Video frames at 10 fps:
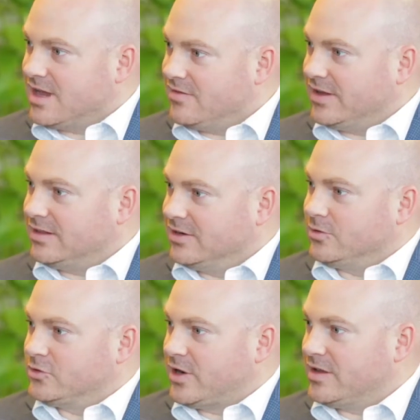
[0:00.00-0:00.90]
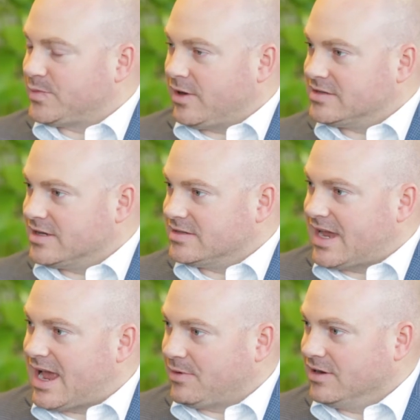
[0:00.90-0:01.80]
of a clinical trials process.
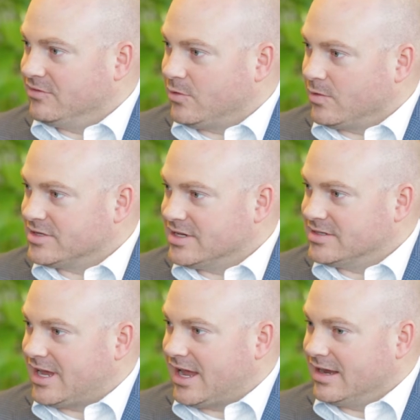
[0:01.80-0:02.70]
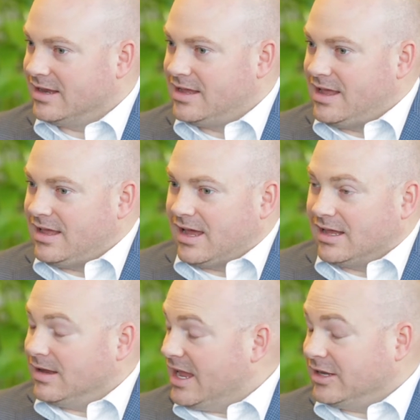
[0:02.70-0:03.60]
Appian, of course, has had
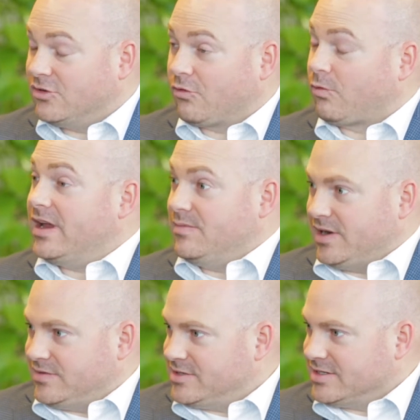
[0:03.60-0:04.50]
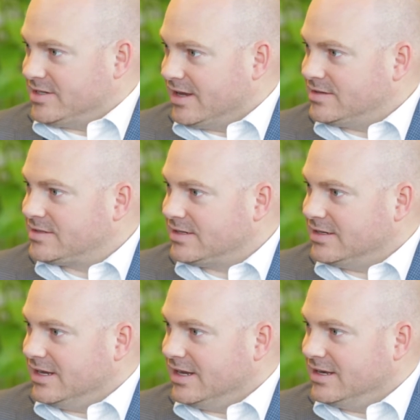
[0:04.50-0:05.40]
a great bit of success
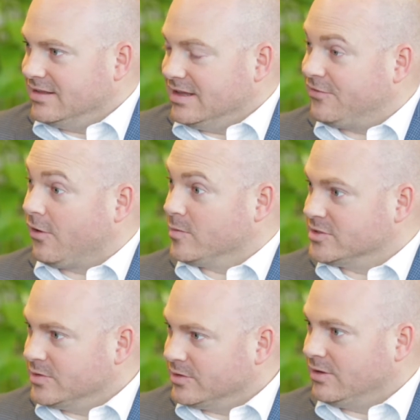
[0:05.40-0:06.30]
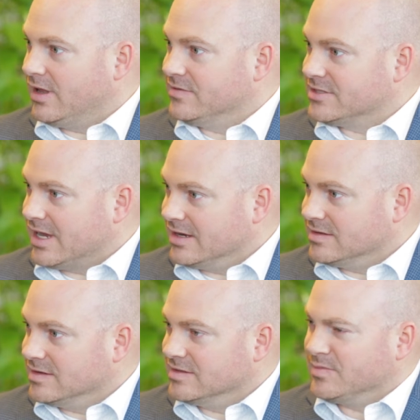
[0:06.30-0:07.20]
in the pharmaceutical, life
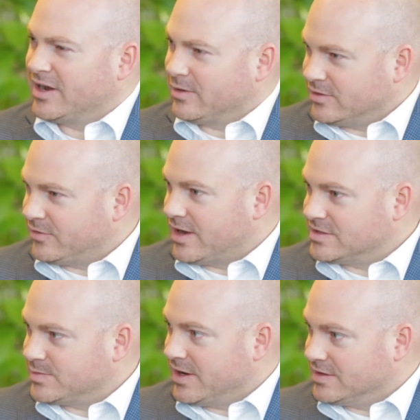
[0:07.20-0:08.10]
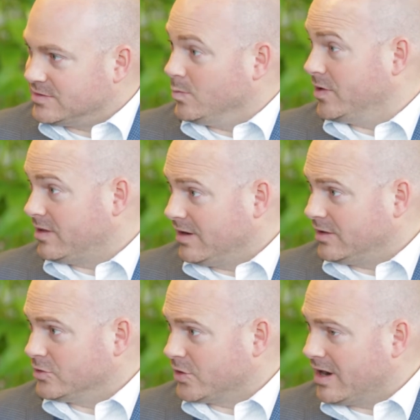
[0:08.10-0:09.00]
sciences, medical device space with
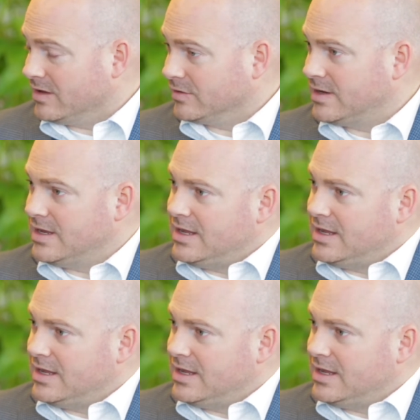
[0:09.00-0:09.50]
clinical trials.